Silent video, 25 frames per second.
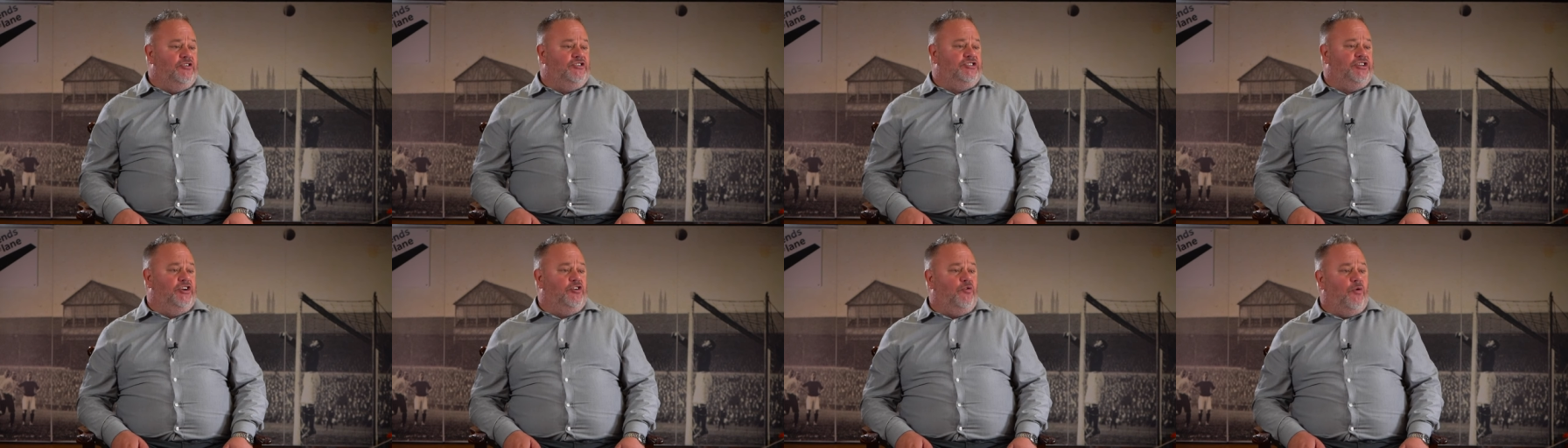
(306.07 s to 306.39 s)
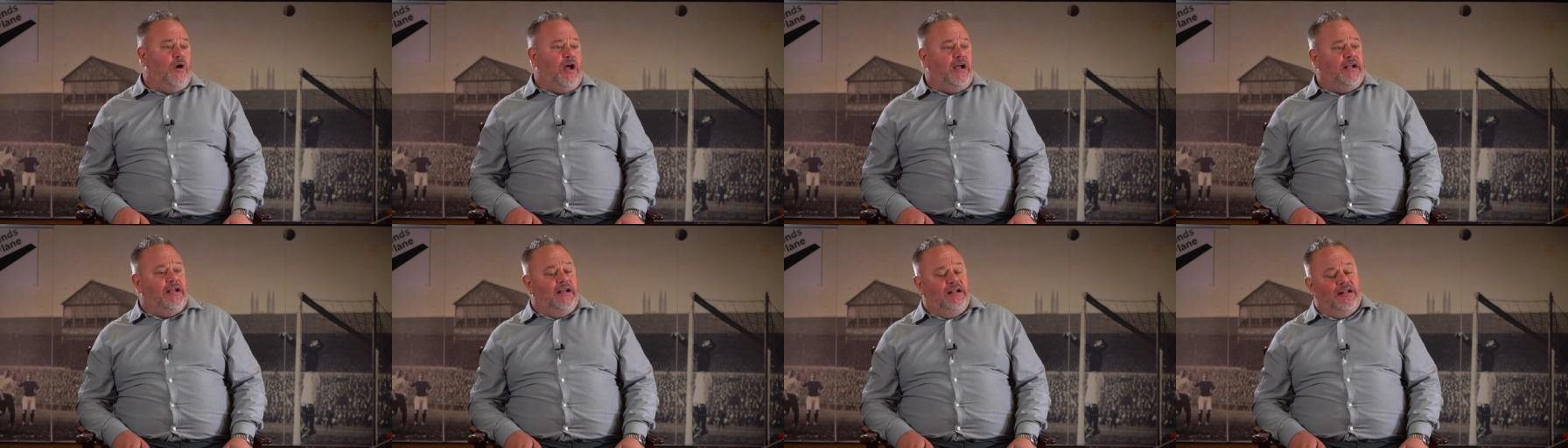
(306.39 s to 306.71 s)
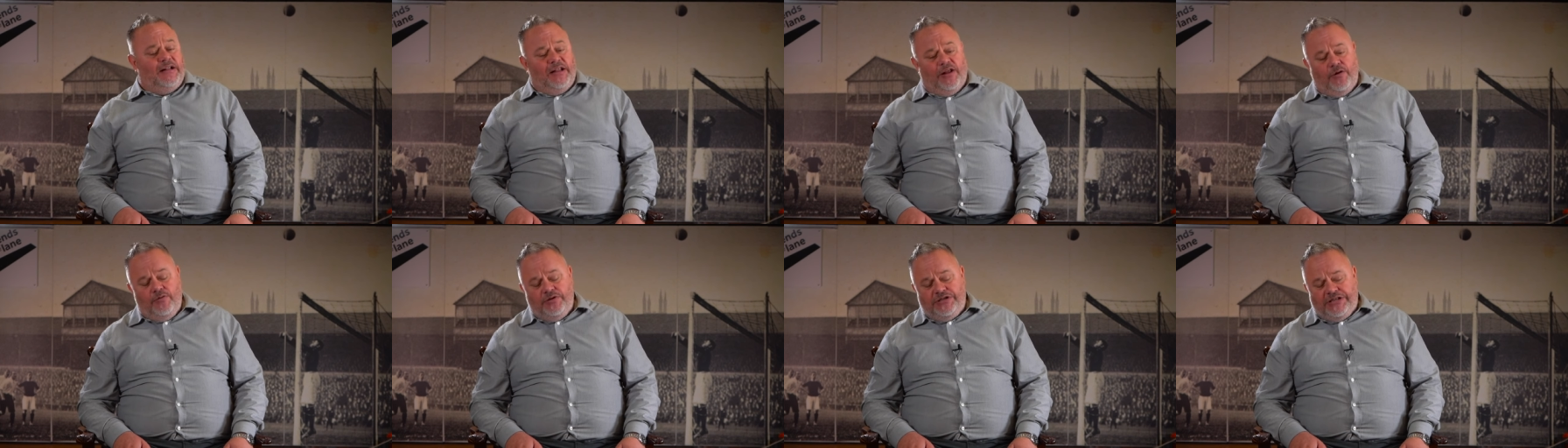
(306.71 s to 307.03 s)
so quite
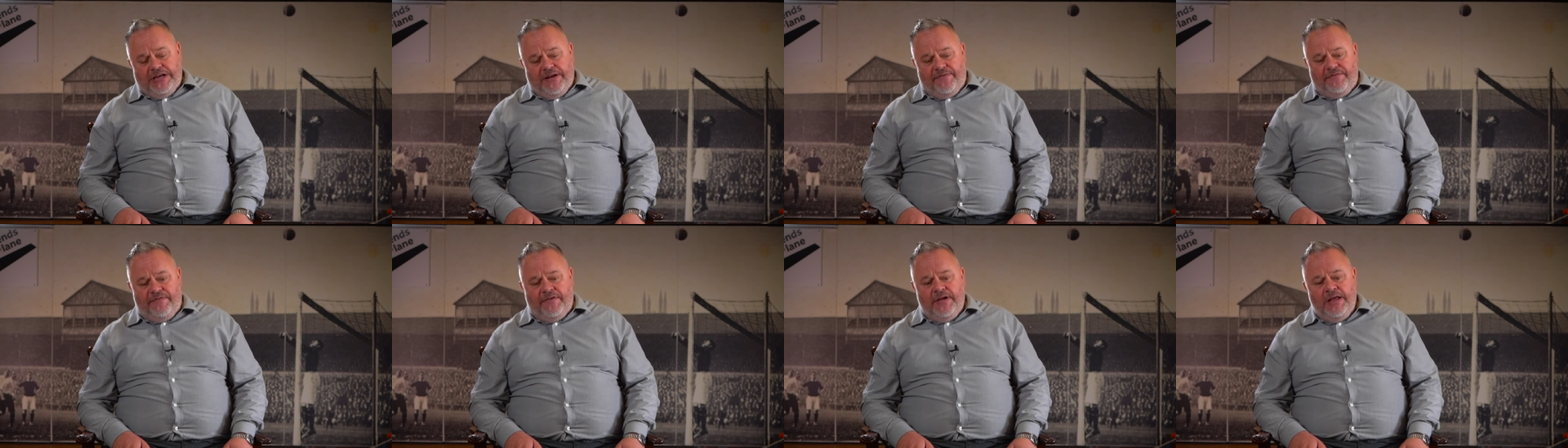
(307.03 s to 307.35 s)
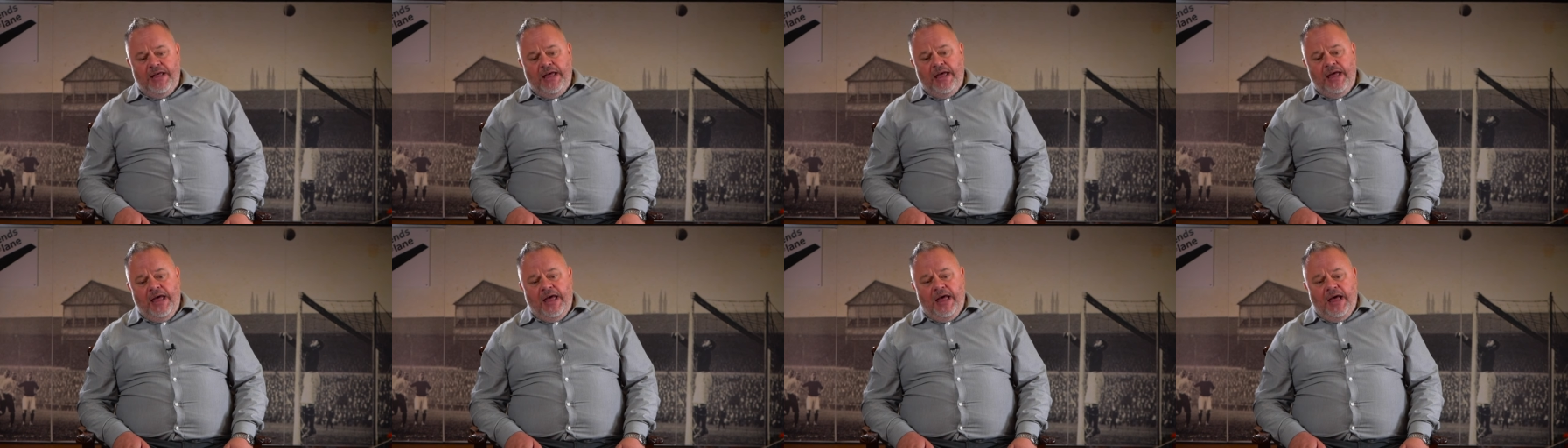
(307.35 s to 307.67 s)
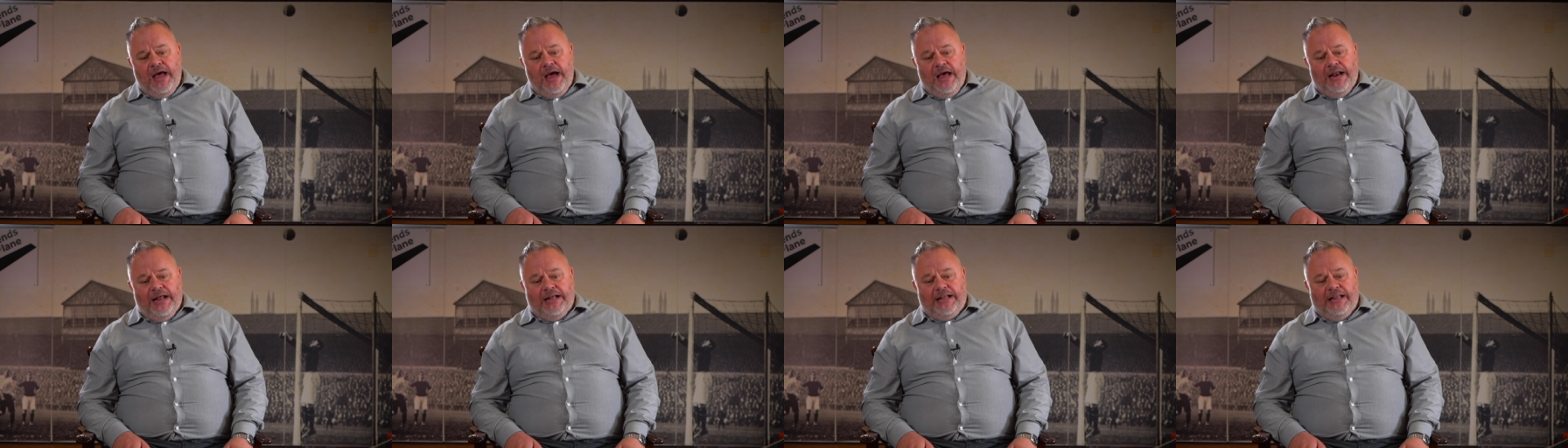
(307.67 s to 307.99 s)
conclusive
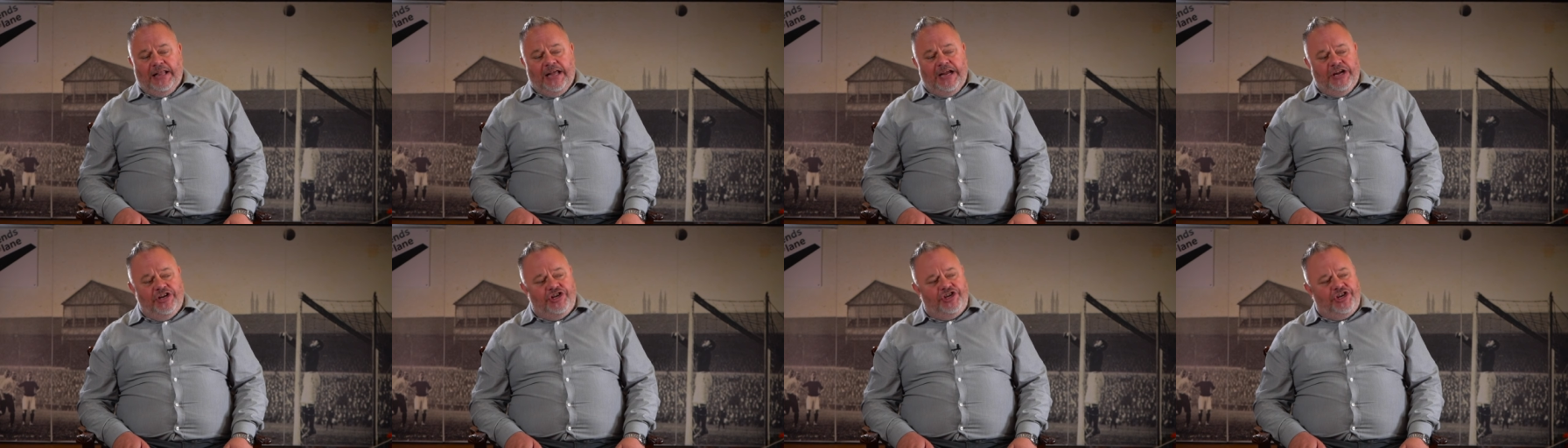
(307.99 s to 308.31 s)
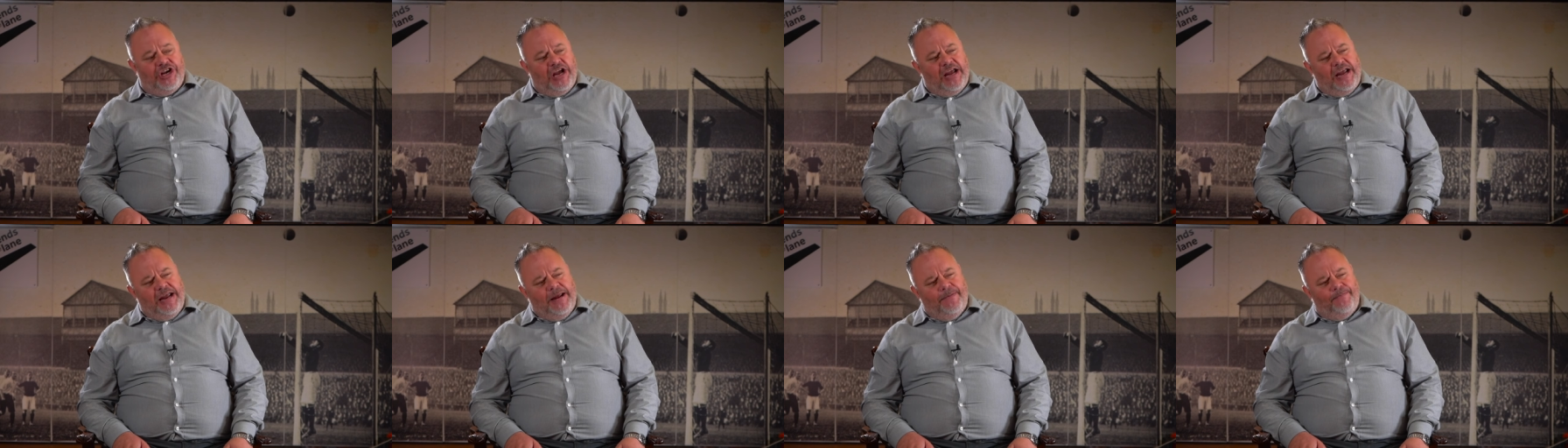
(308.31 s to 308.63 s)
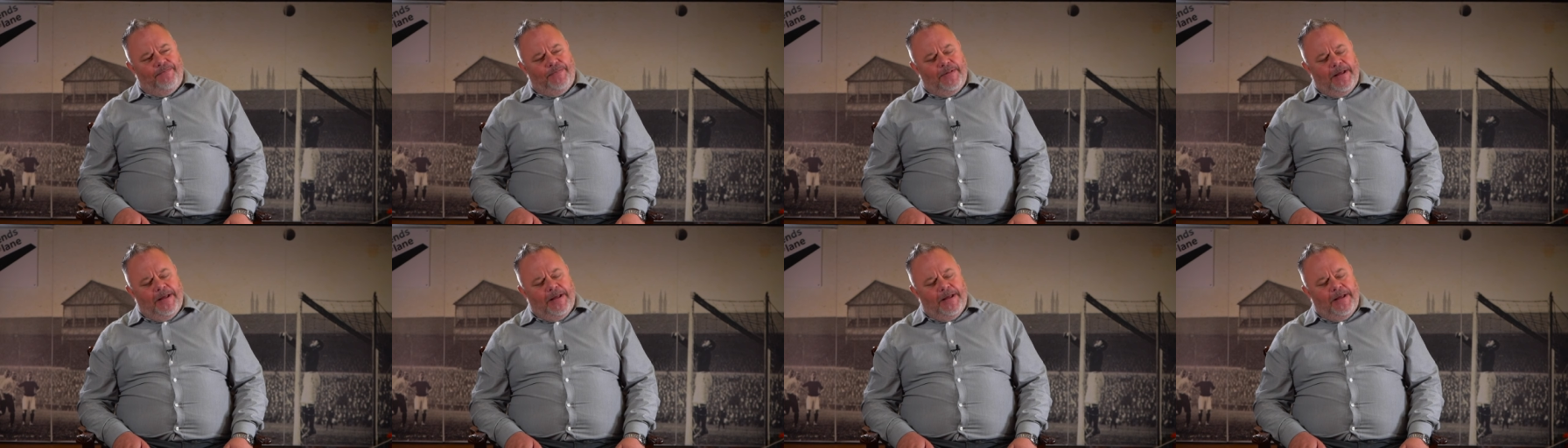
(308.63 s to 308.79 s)
and a clean sheet.